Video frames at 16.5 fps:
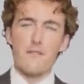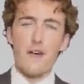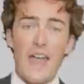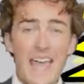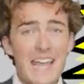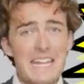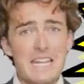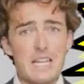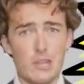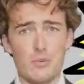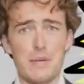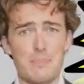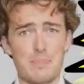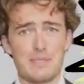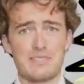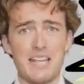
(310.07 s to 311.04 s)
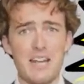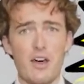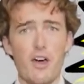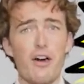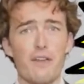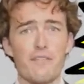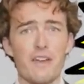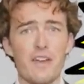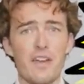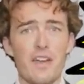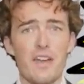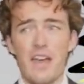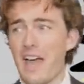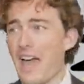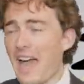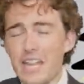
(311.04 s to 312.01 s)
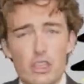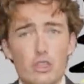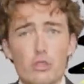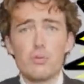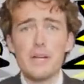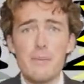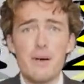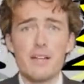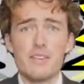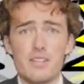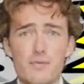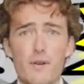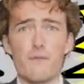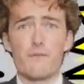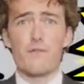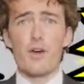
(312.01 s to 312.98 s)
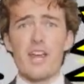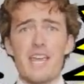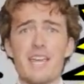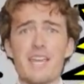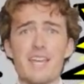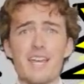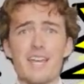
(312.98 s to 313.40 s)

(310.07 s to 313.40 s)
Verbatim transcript: for 83% off and 3 months for free.